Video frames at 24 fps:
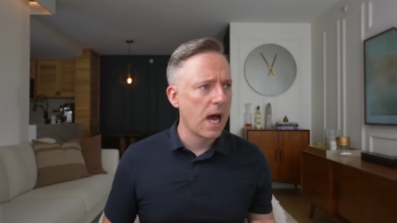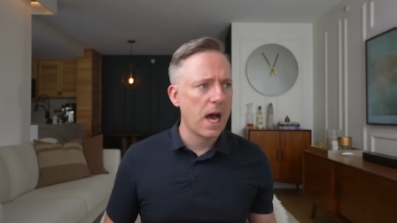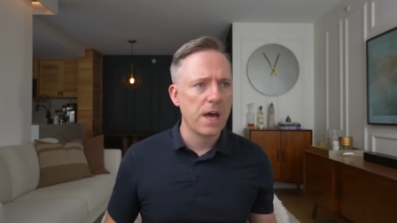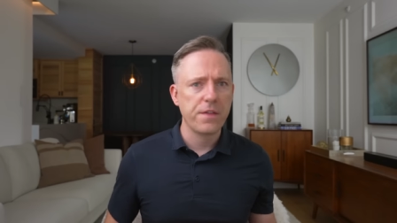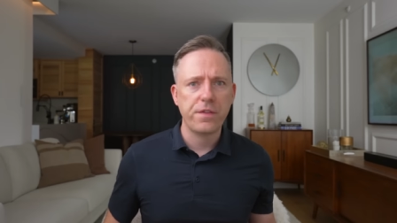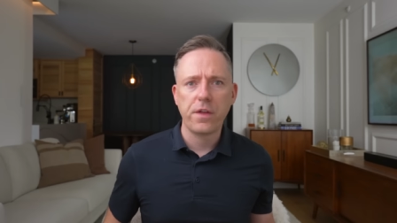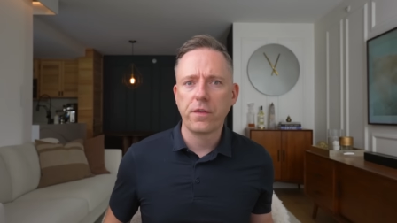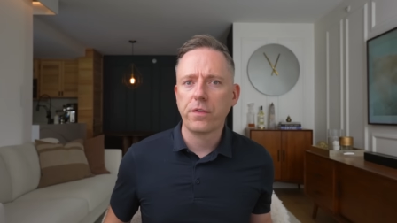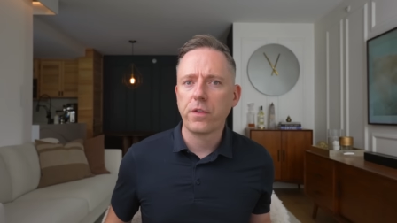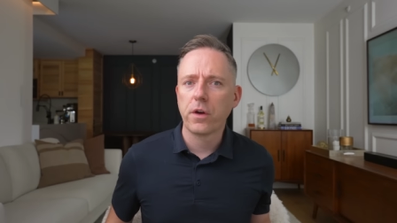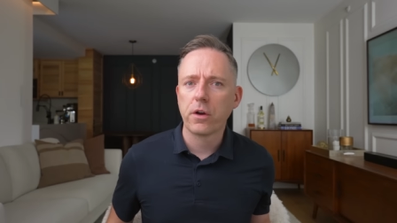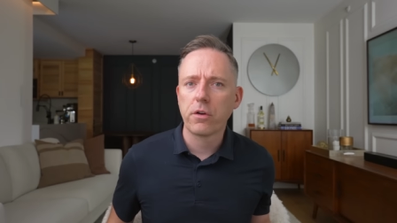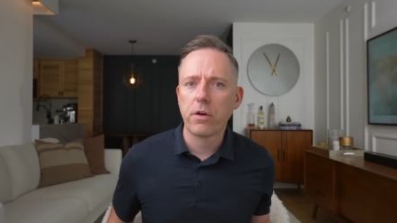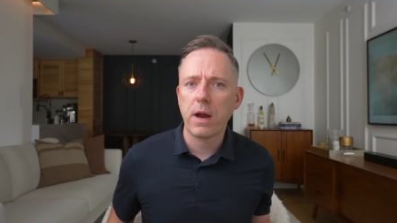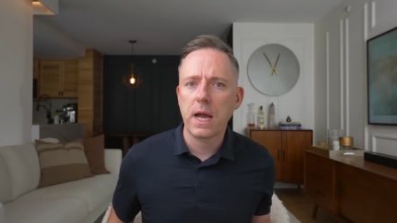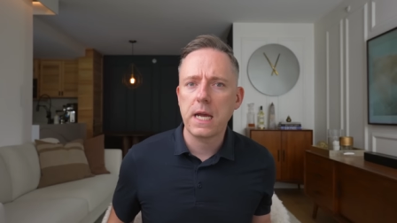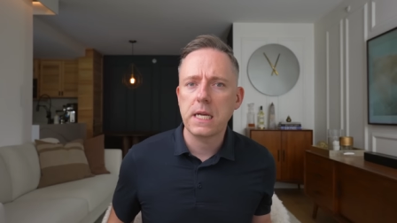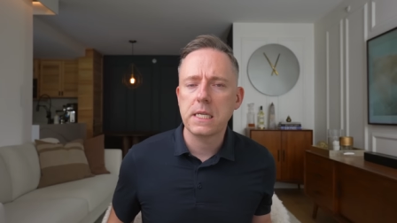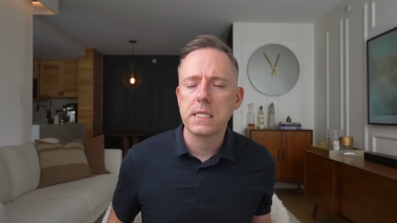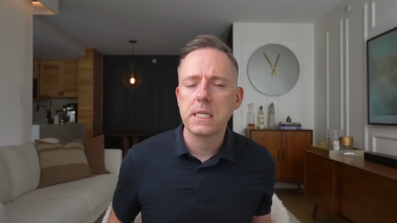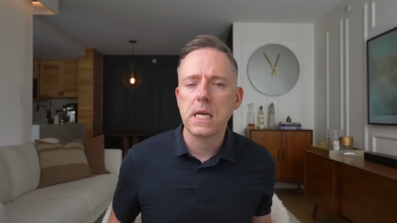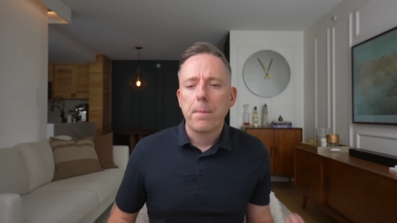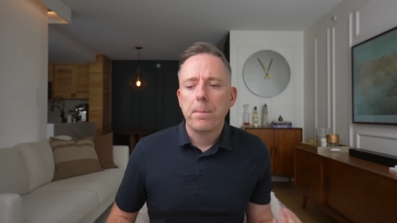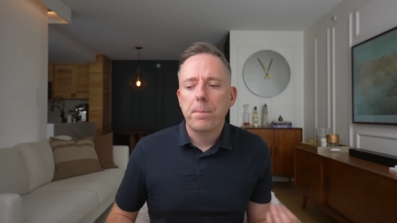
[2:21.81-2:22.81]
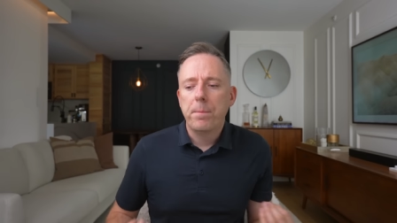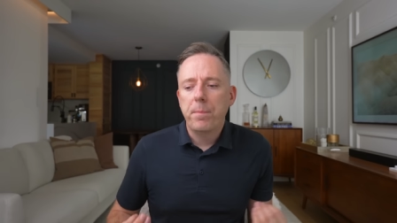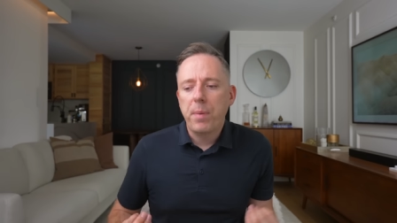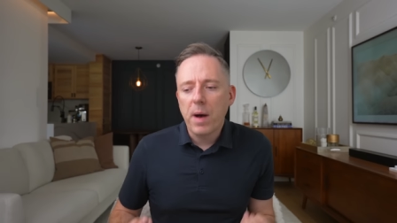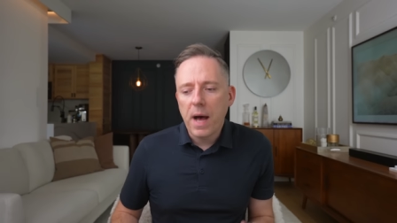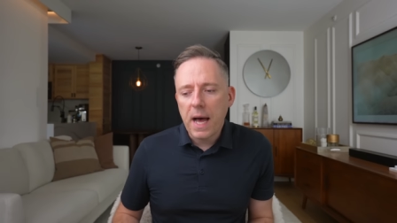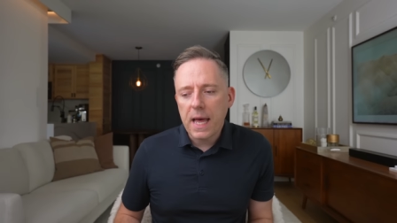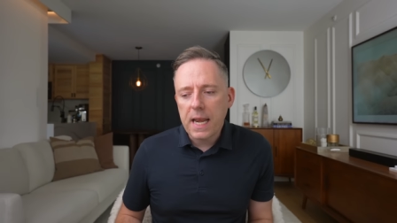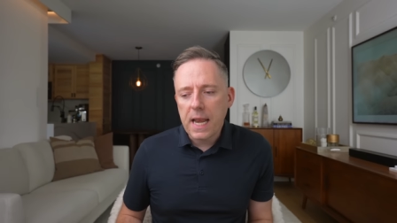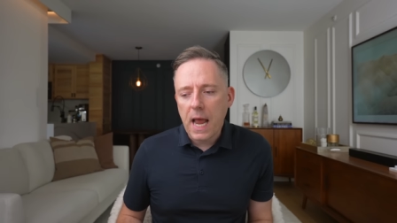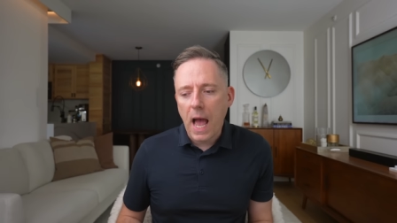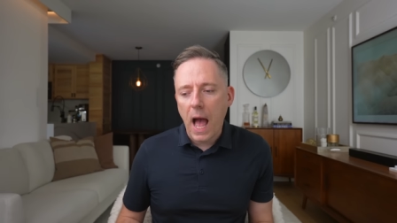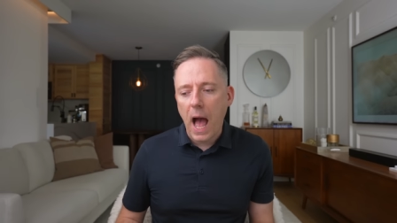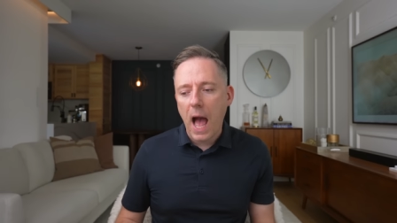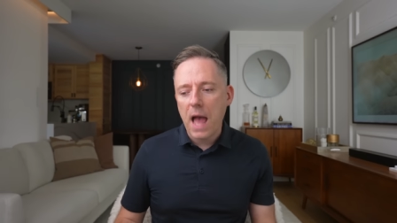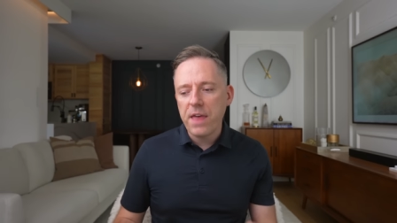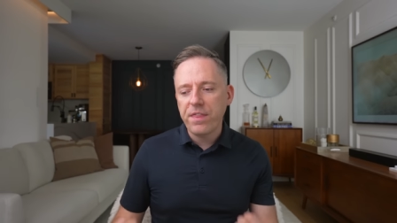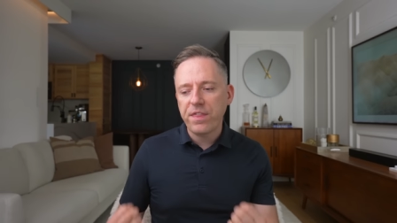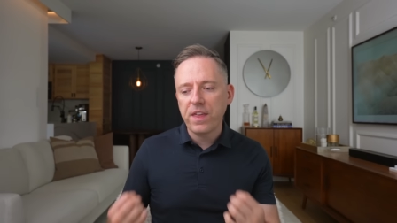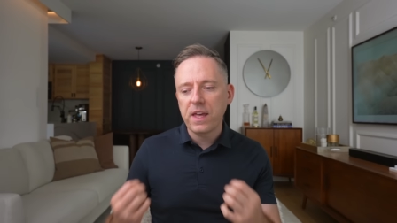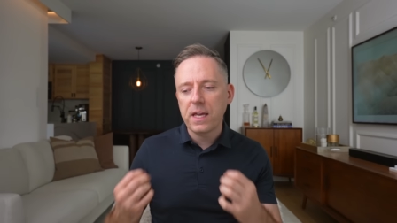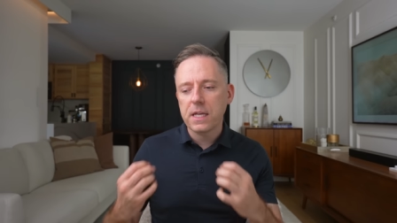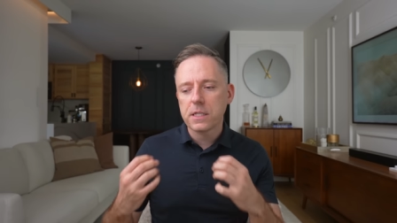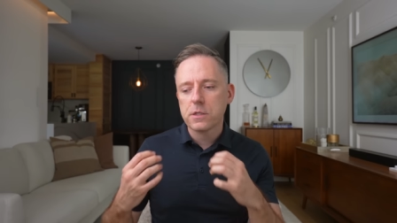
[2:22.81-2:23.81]
I think they're great, but I
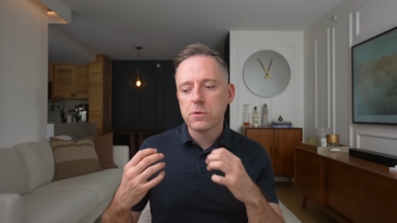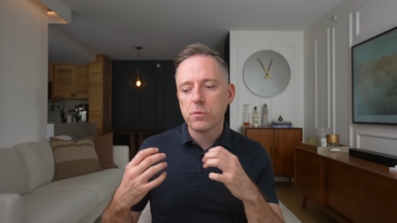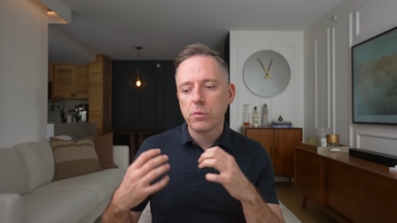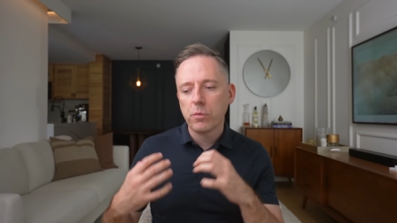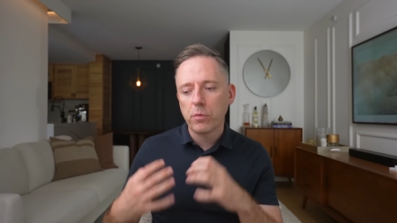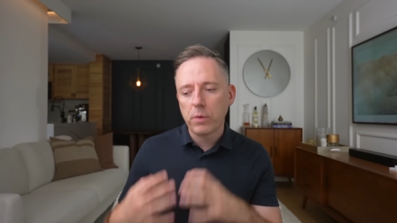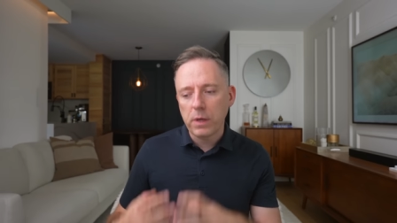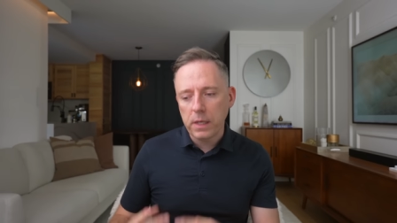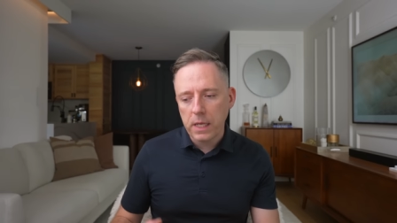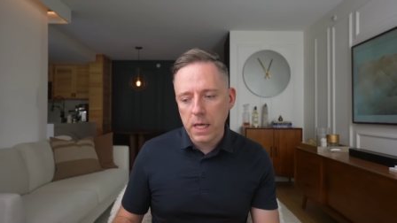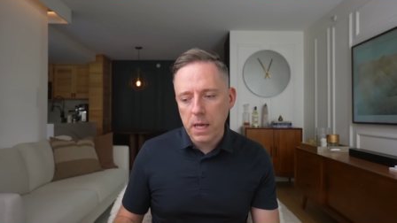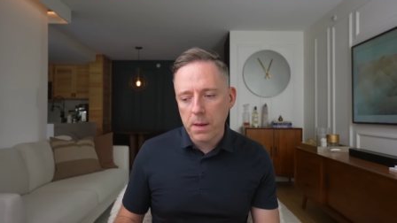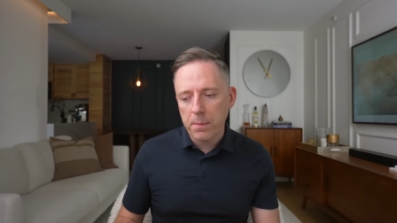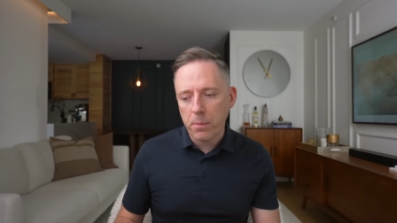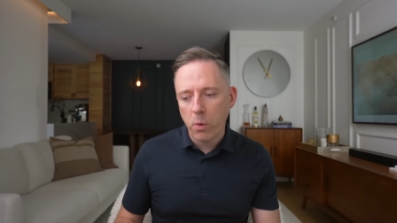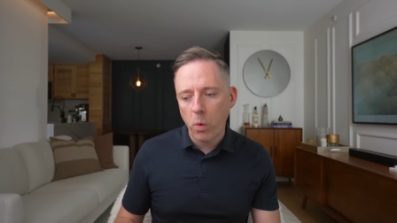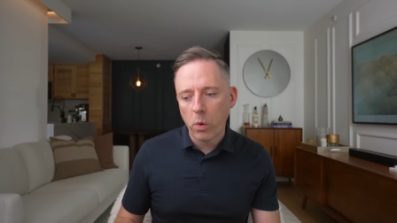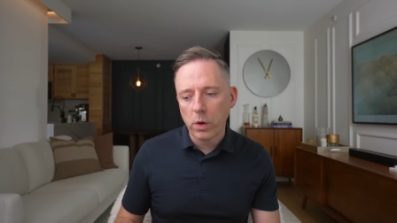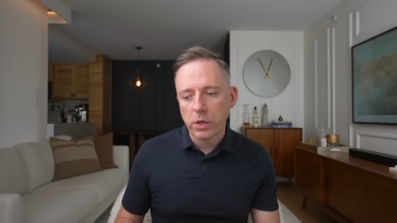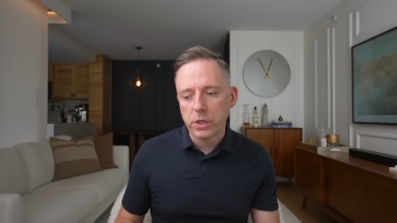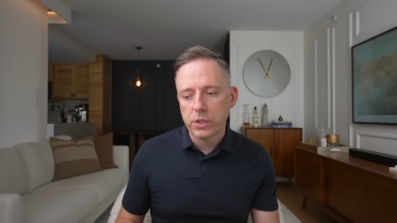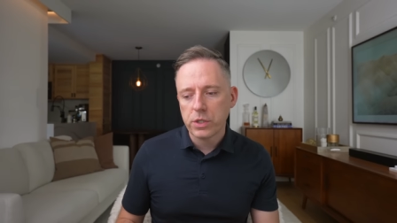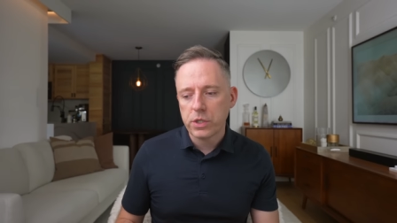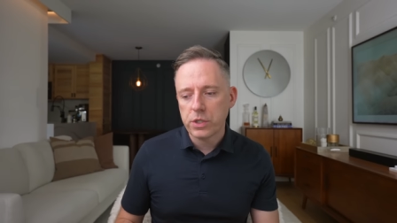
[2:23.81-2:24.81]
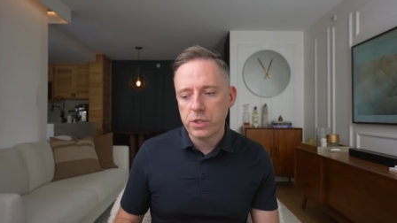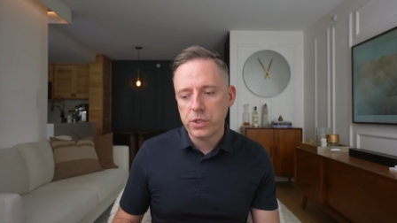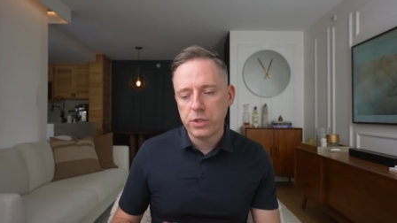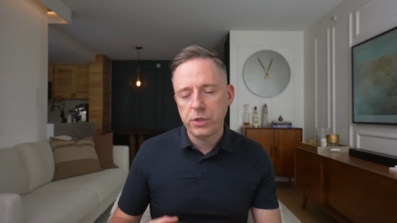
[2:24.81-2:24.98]
think it's really important